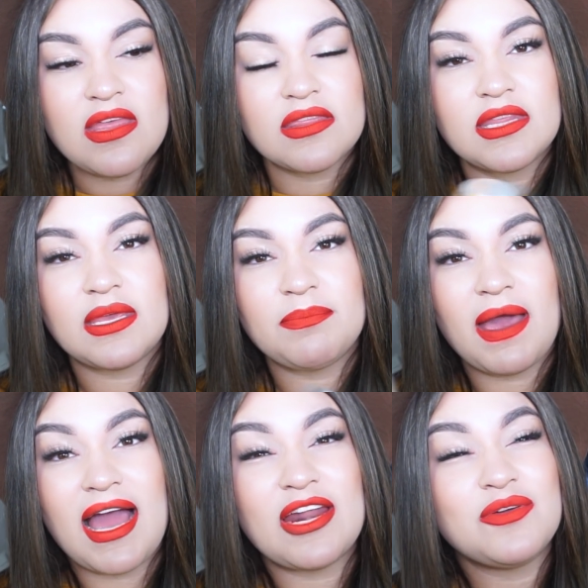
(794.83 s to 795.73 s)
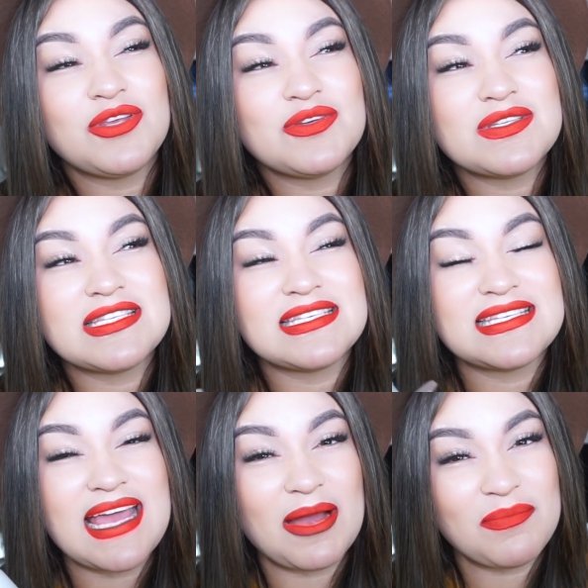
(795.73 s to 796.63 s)
I don't use
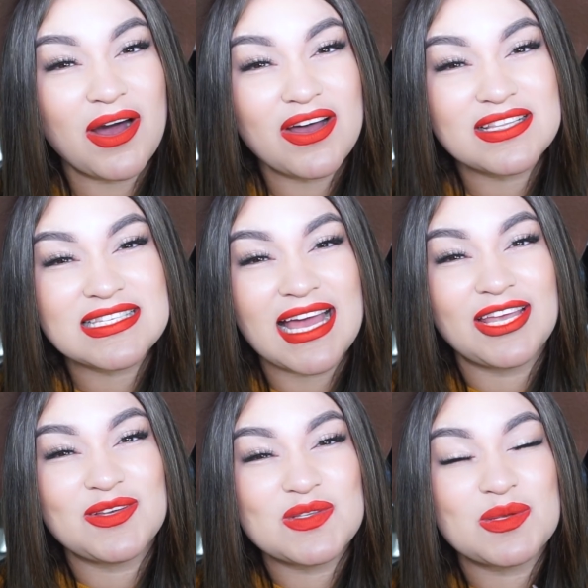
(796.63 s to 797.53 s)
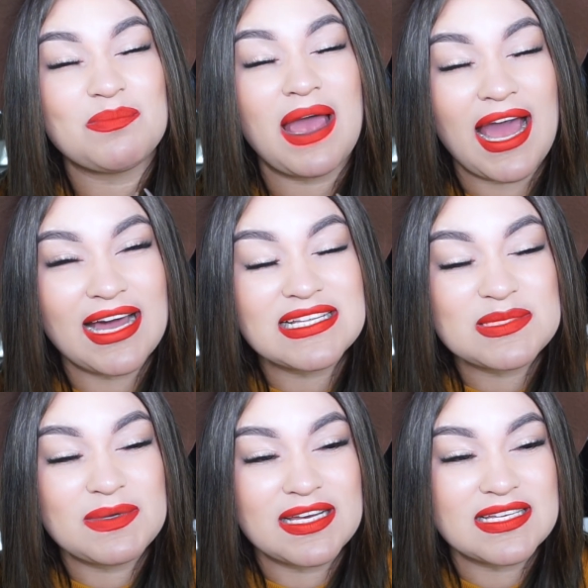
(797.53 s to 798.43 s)
tampons, I use
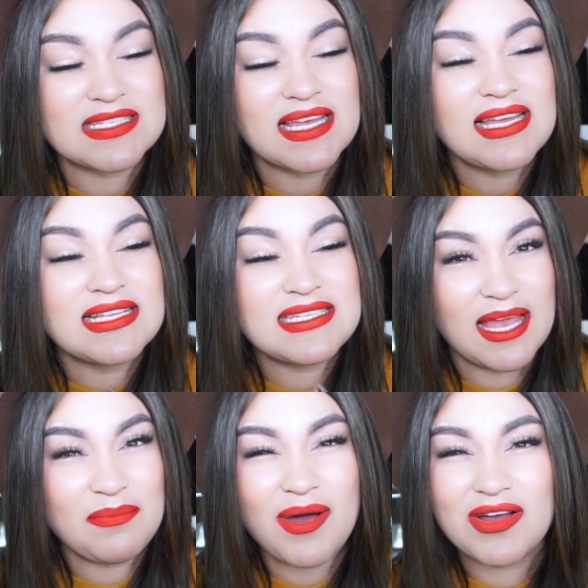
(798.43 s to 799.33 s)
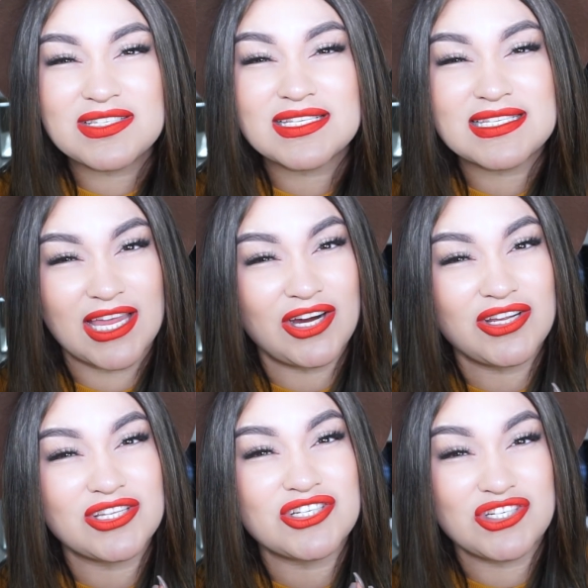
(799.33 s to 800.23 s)
pads, because tampons
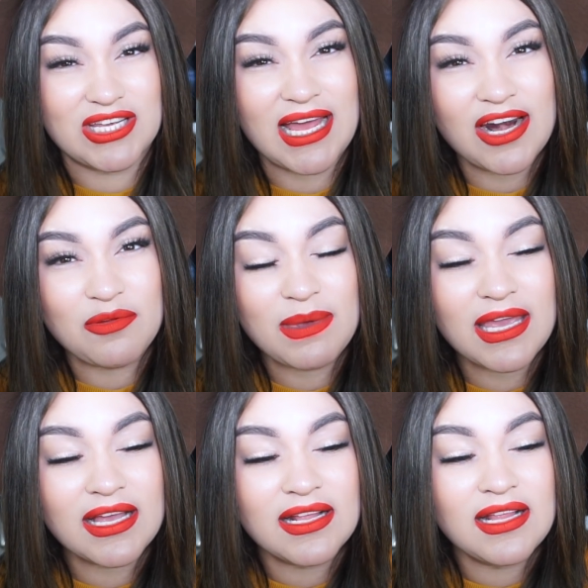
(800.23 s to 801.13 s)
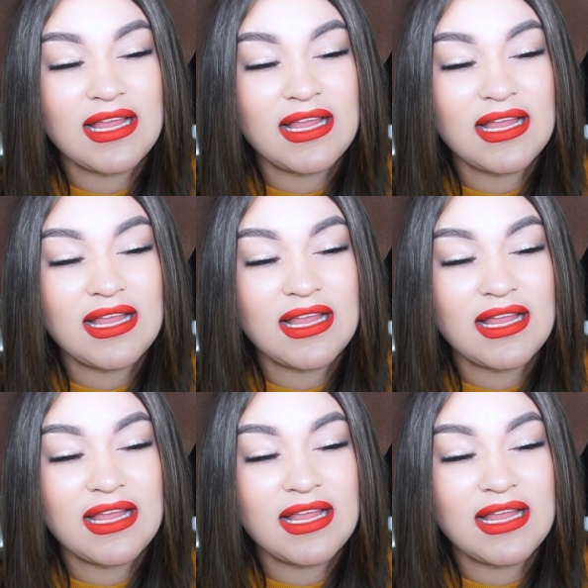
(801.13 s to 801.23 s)
scare the shit out of me.